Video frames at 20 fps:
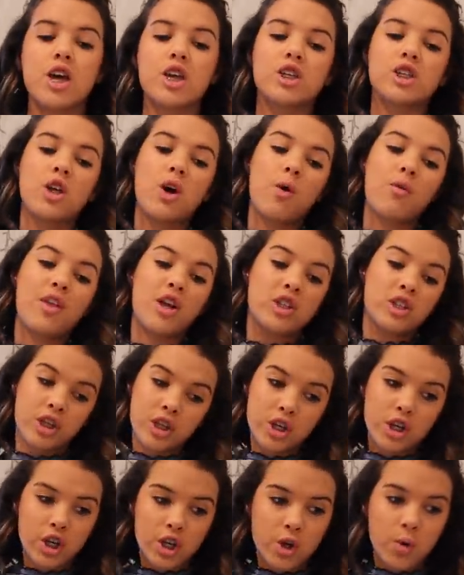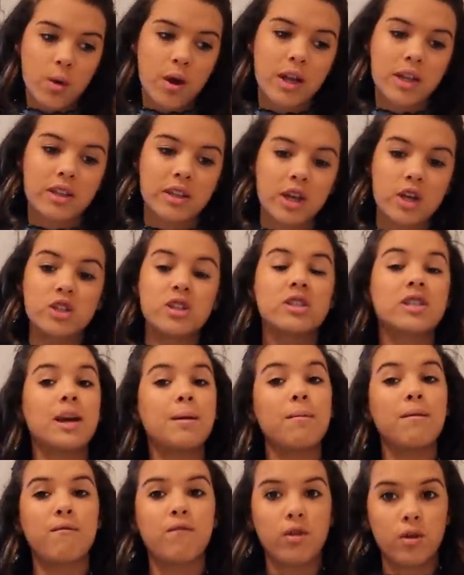So there's a
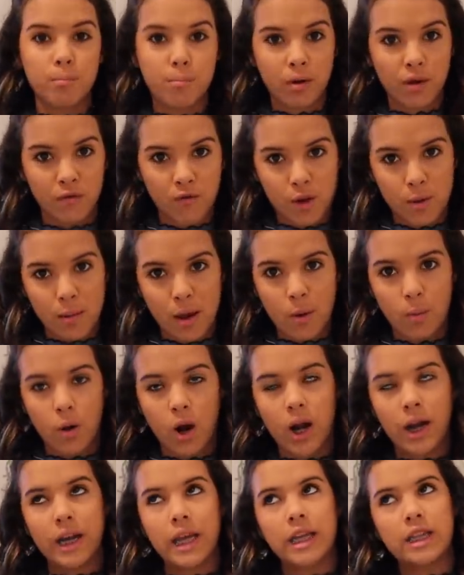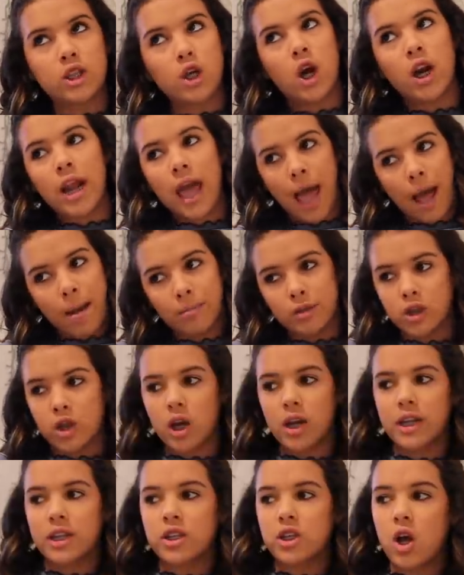type of perfume I want. It's on
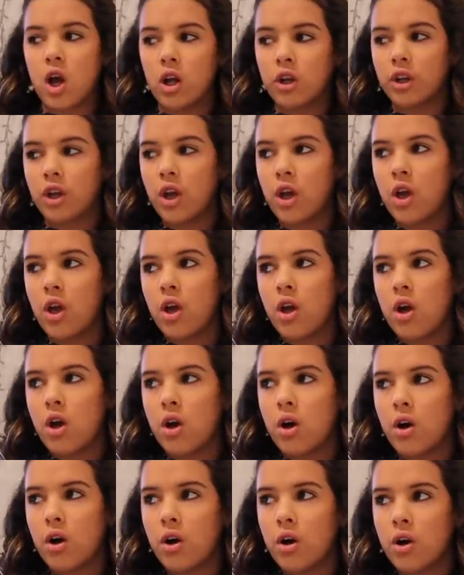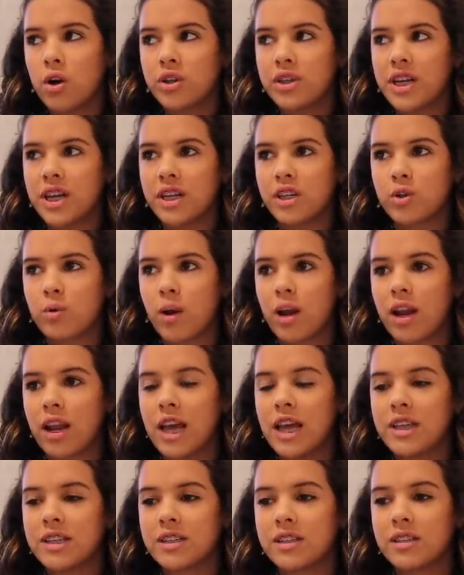Amazon. It's called Eau de
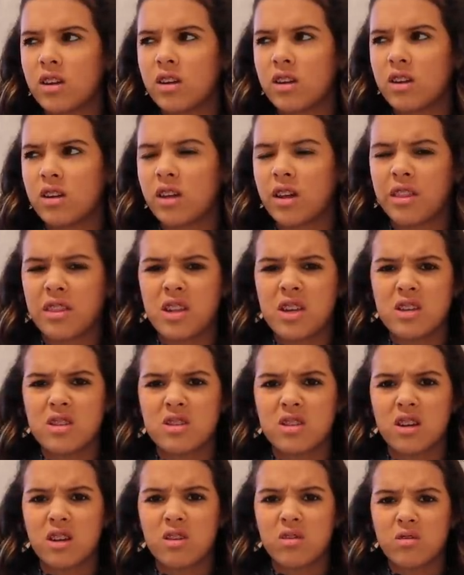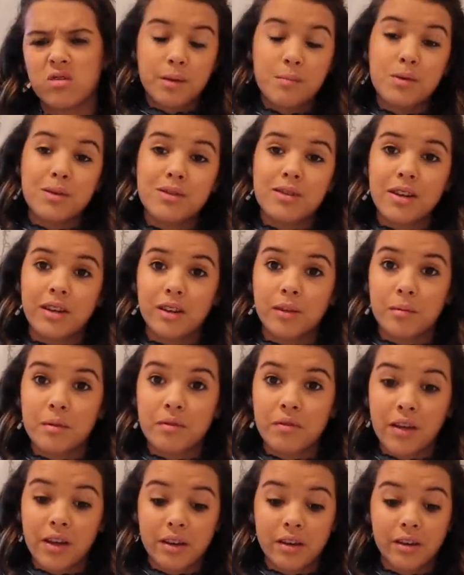Toilette. I think so. Give me a second. Let
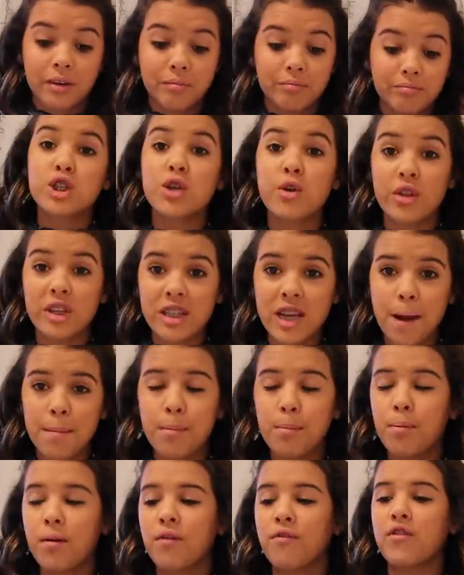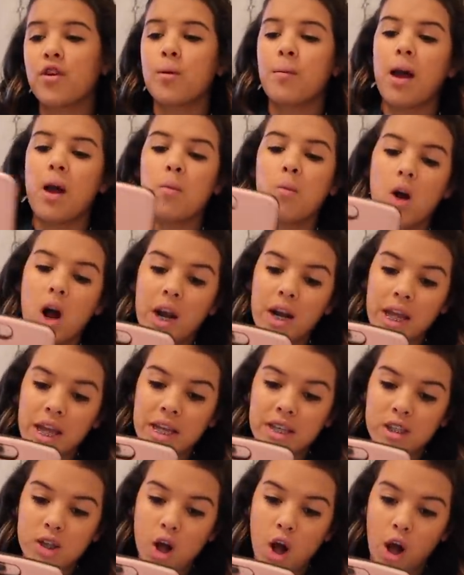me find it. So the type of perfume I want
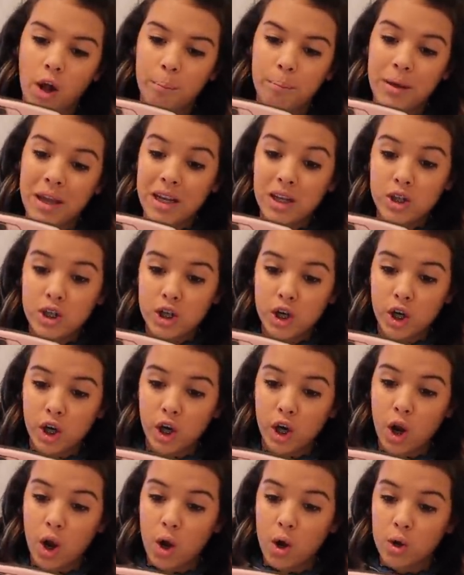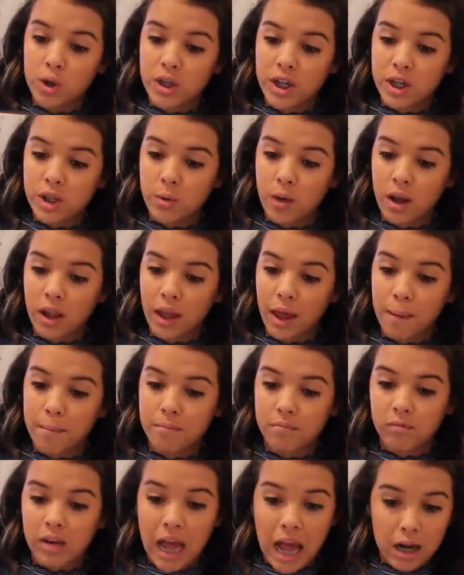is called Pink Sugar Eau de
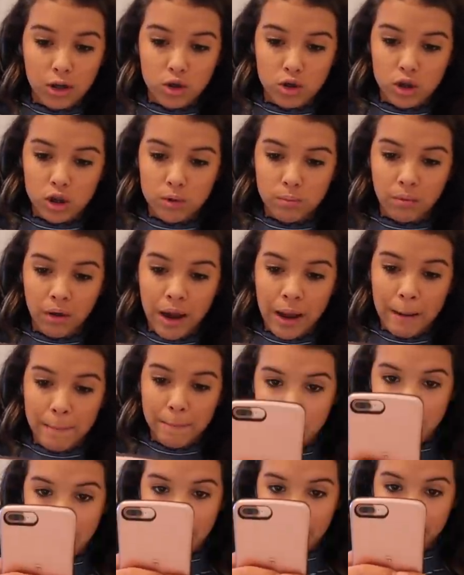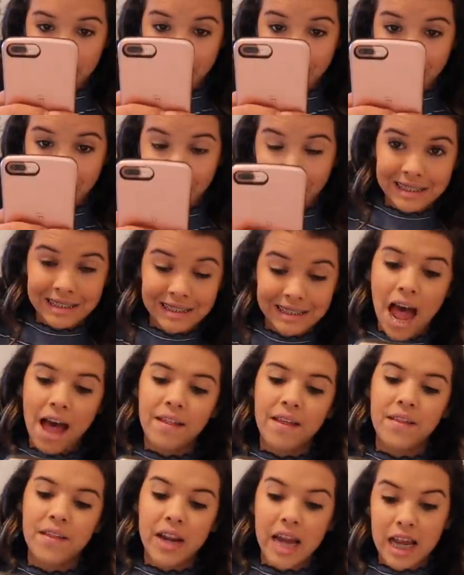Toilette Natural Spray by Pink.
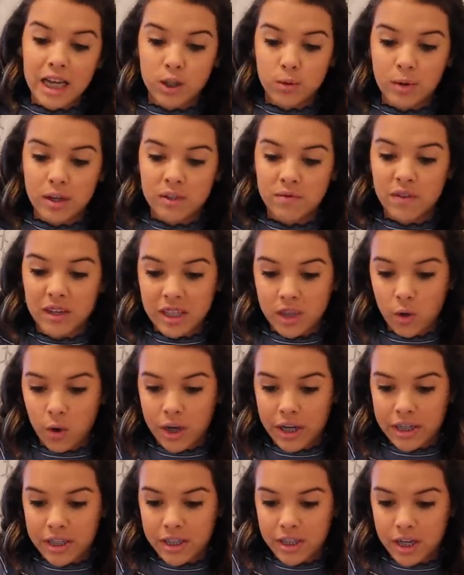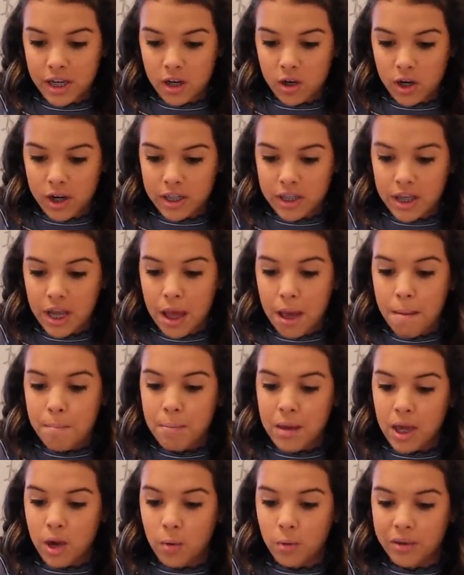And then the next one is Victoria's Secret's
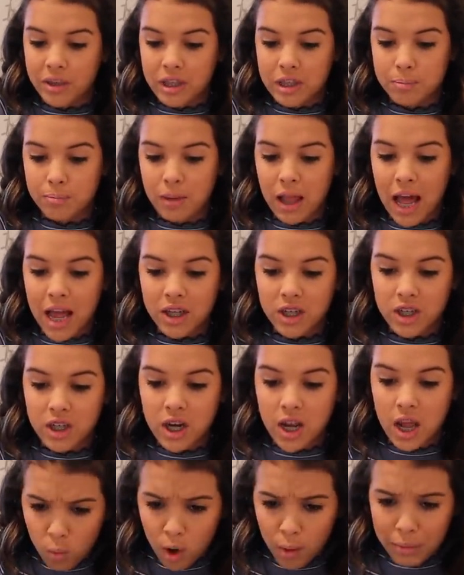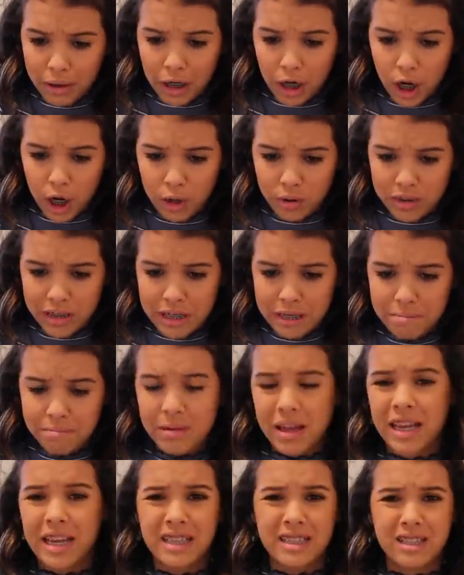Pink with a Splash Warm and
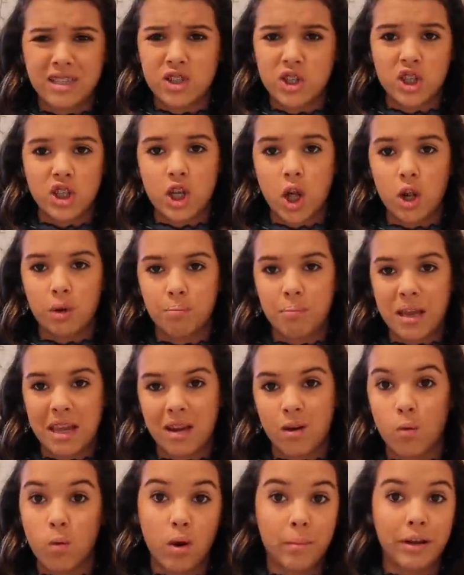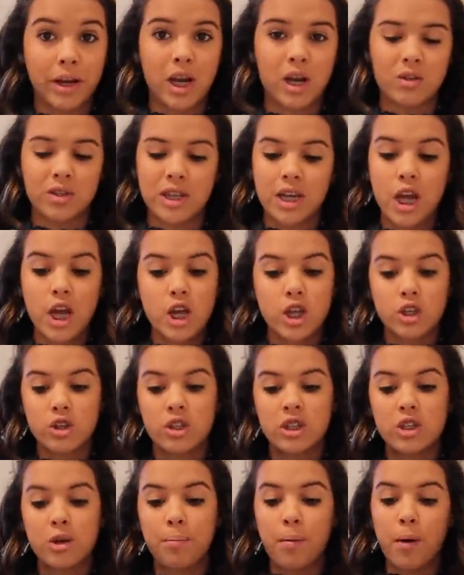Cozy. I guess it's just called Pink Warm and Cozy.
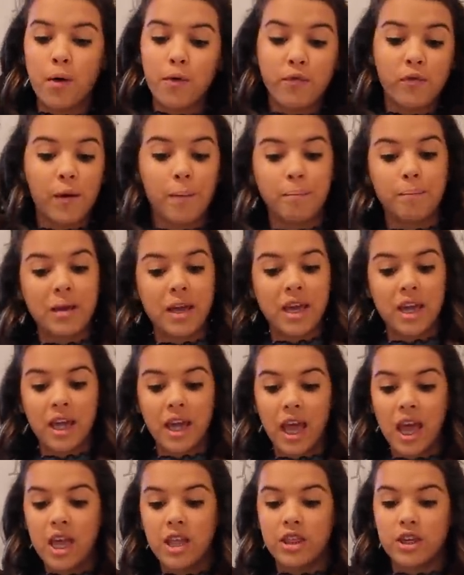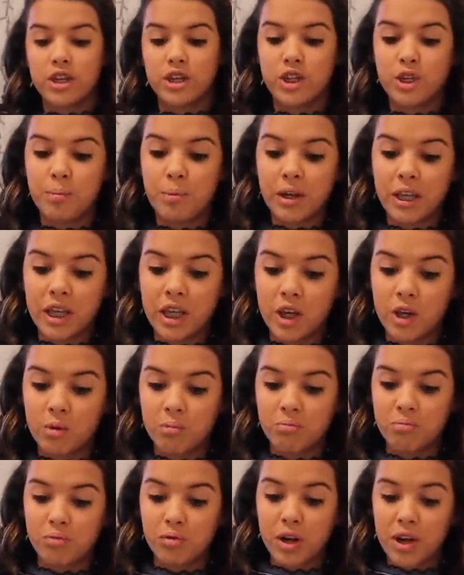So these are both from Pink. They're super
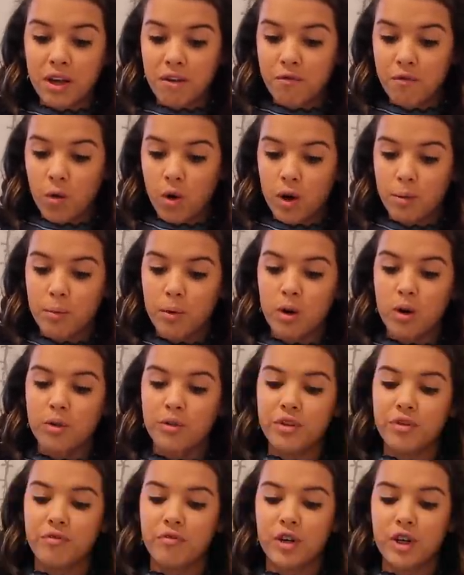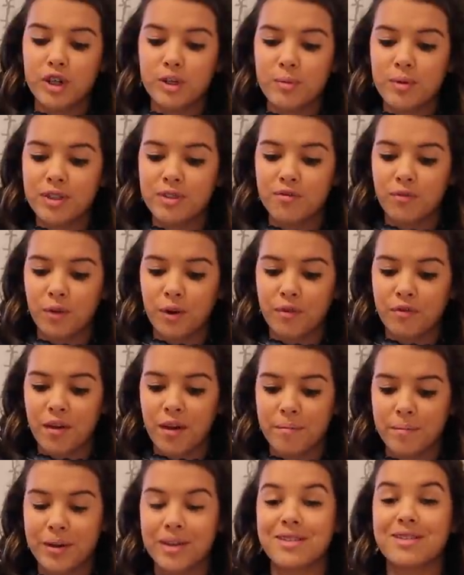cute, pretty affordable. The first one's
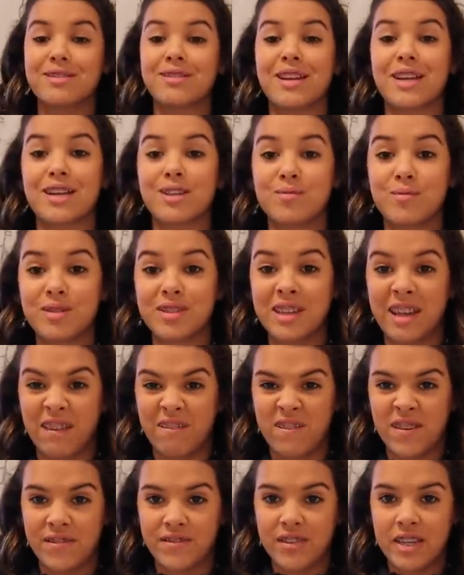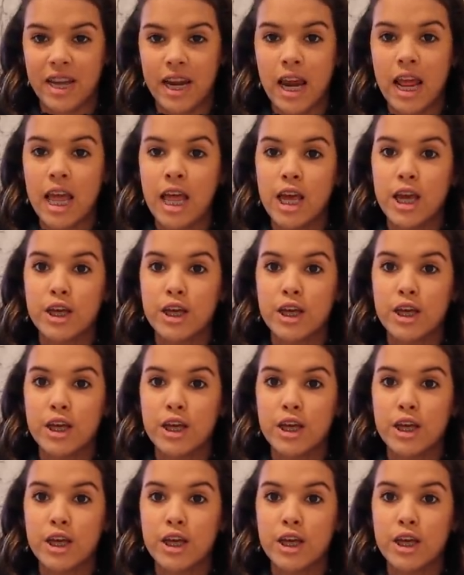$45 and the next one's like $15.